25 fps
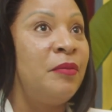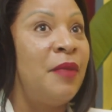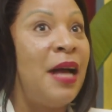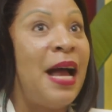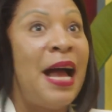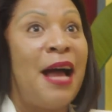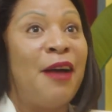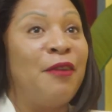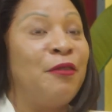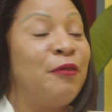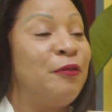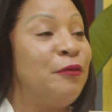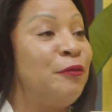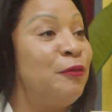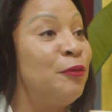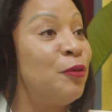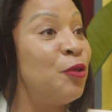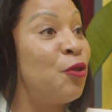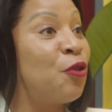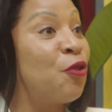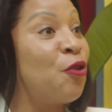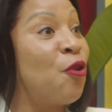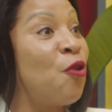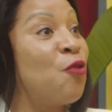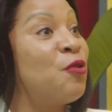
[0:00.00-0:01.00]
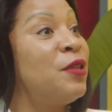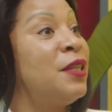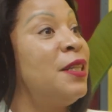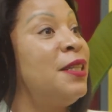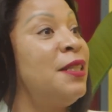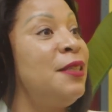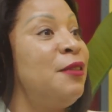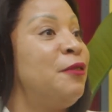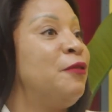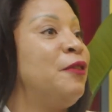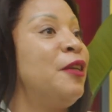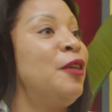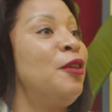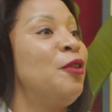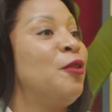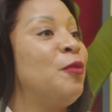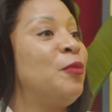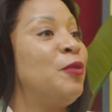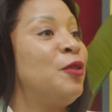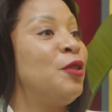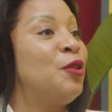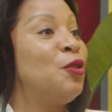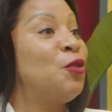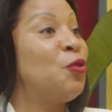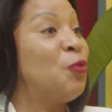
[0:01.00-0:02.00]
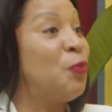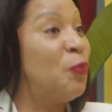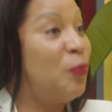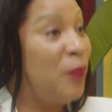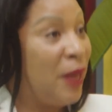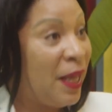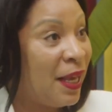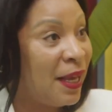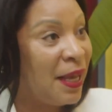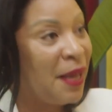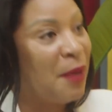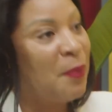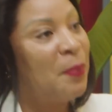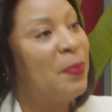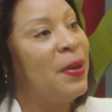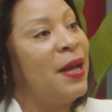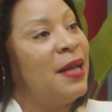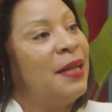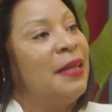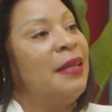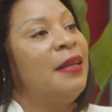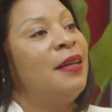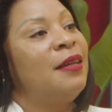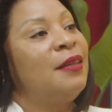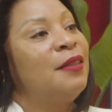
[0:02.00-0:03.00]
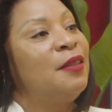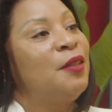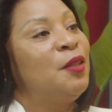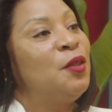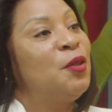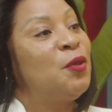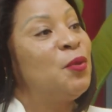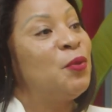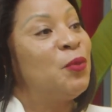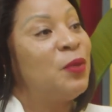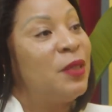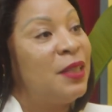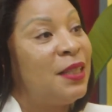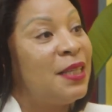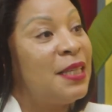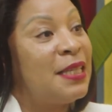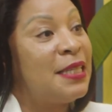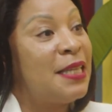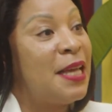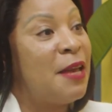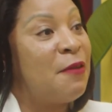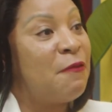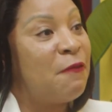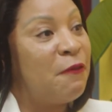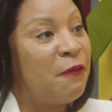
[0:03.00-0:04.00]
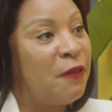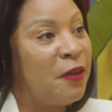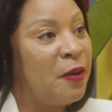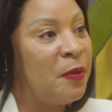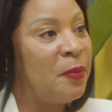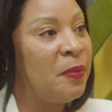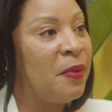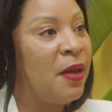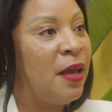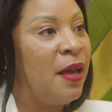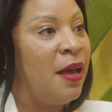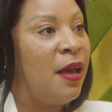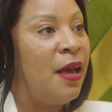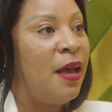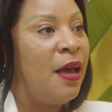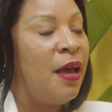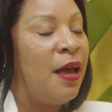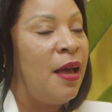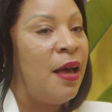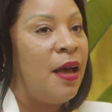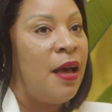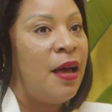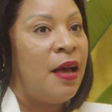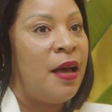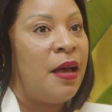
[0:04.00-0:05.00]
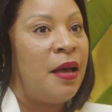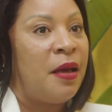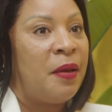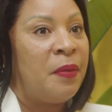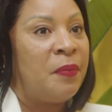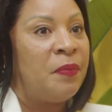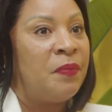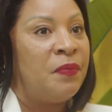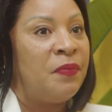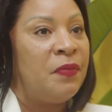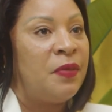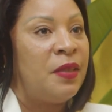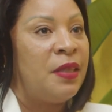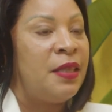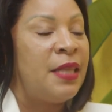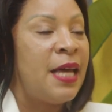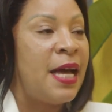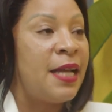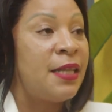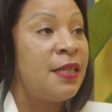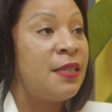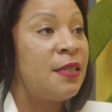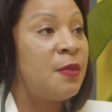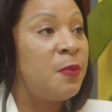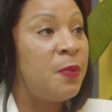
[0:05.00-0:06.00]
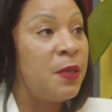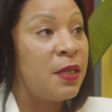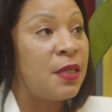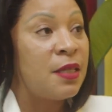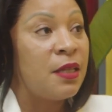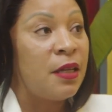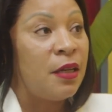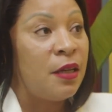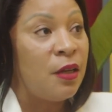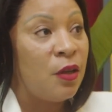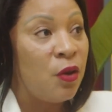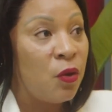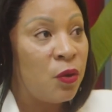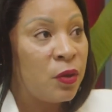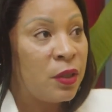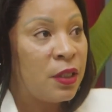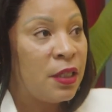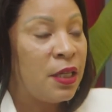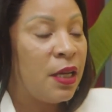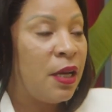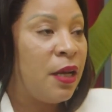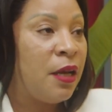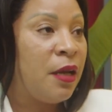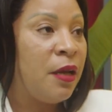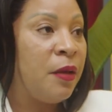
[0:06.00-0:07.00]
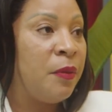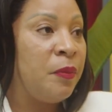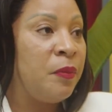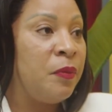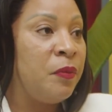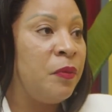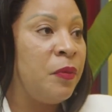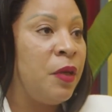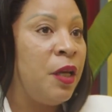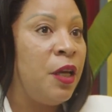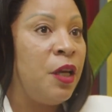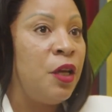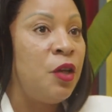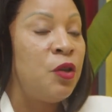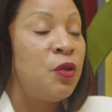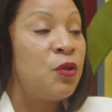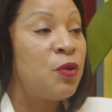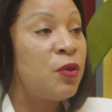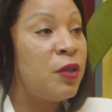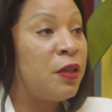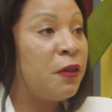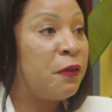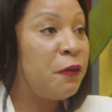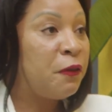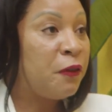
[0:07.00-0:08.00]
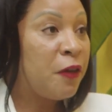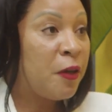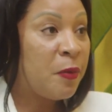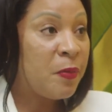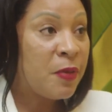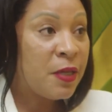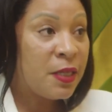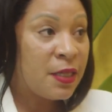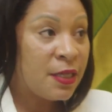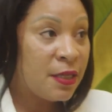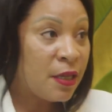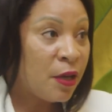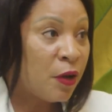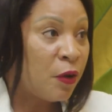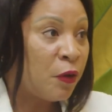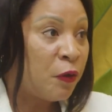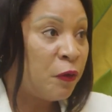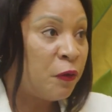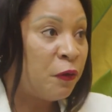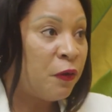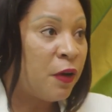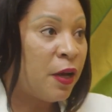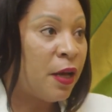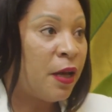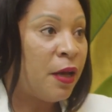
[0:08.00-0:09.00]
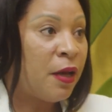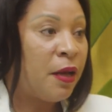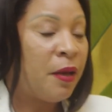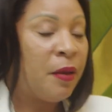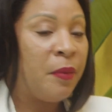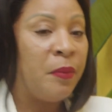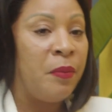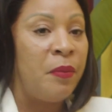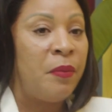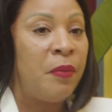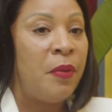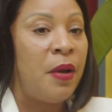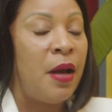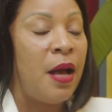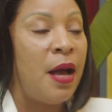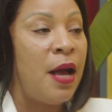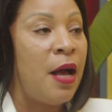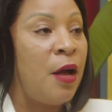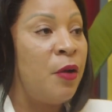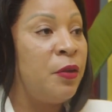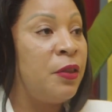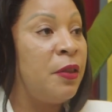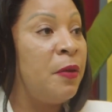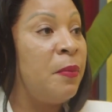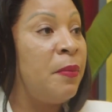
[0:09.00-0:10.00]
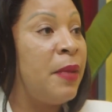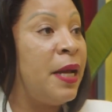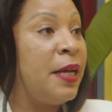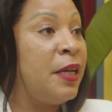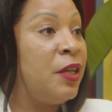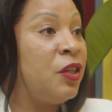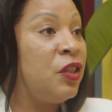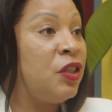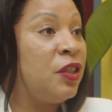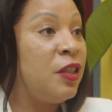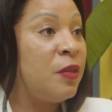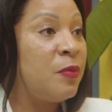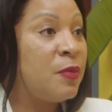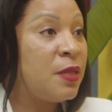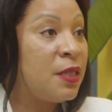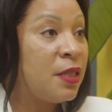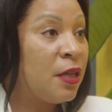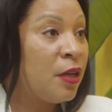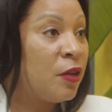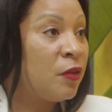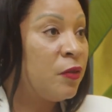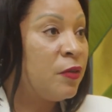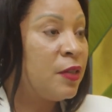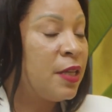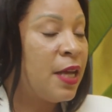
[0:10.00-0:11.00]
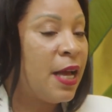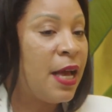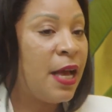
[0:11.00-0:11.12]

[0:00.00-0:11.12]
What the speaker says: I've grown and developed to being a partner with the same firm. That speaks a lot to the firm itself, how they manage themselves.